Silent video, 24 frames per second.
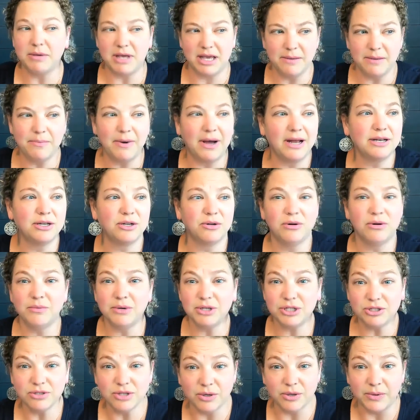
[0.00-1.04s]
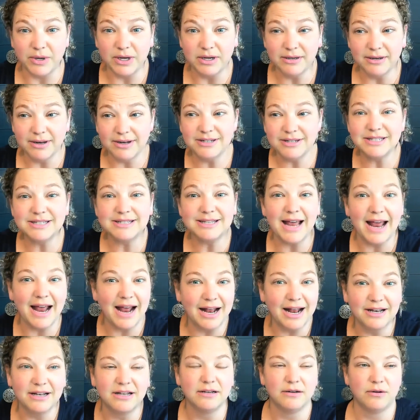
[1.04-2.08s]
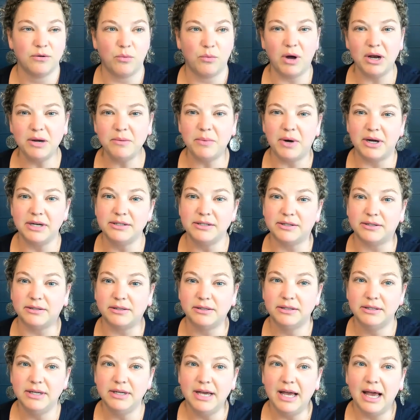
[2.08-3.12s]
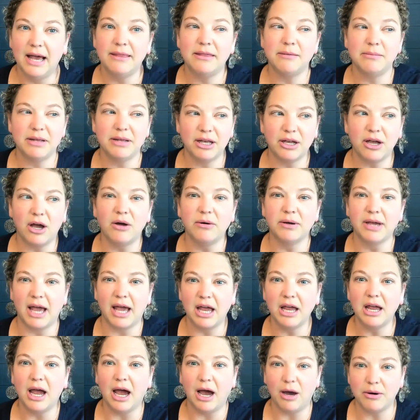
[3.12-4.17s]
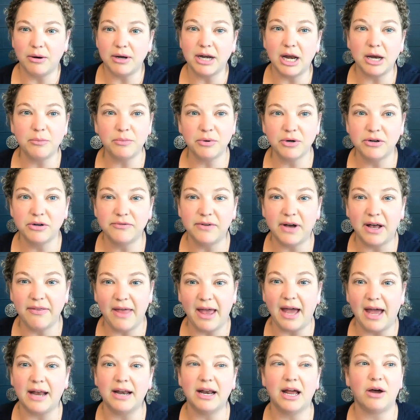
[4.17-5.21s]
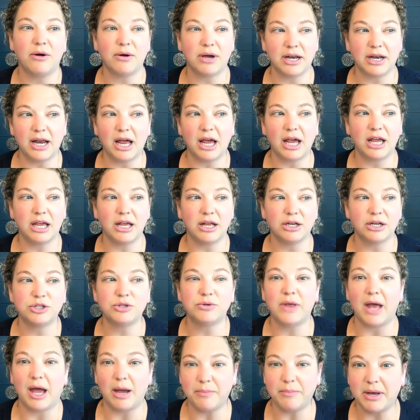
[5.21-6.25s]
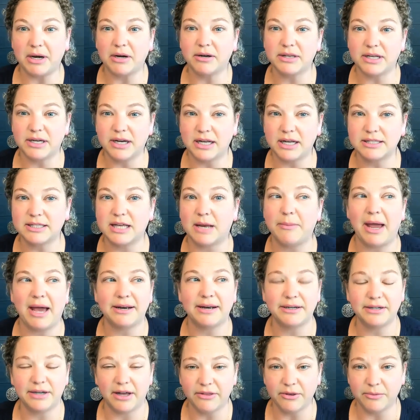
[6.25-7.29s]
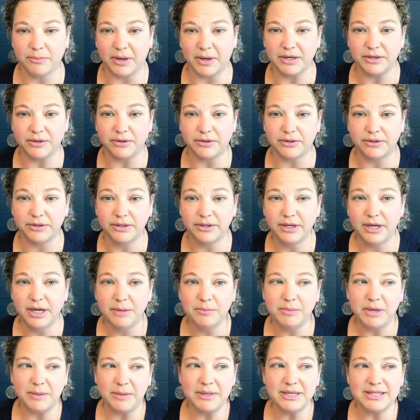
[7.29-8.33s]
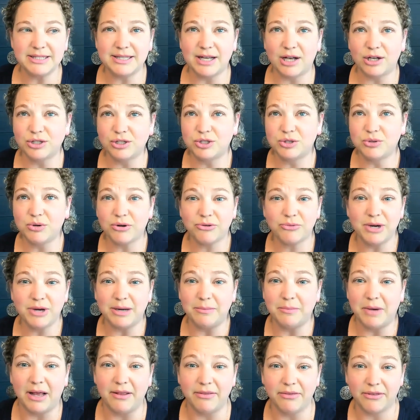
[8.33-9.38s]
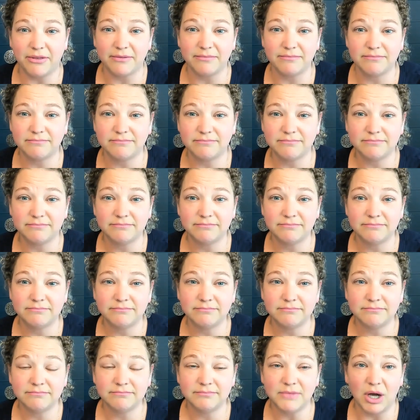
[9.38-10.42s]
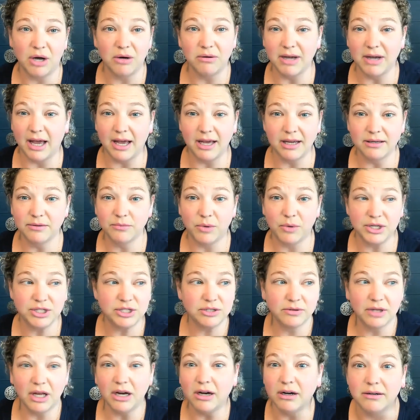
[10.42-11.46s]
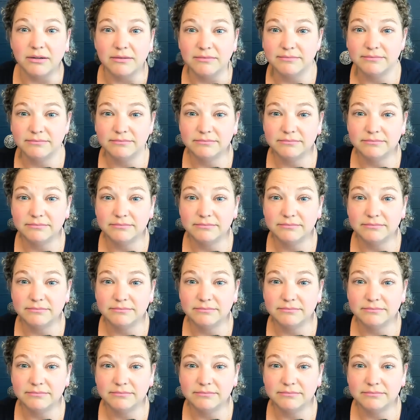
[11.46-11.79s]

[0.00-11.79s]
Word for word: Keep on doing what you're doing and just add one bundle. And then be like, okay, how can I improve on that? How can I do that better the next time? Add another bundle. Maybe it sells 2 or 3 a month. Okay, what'd you learn?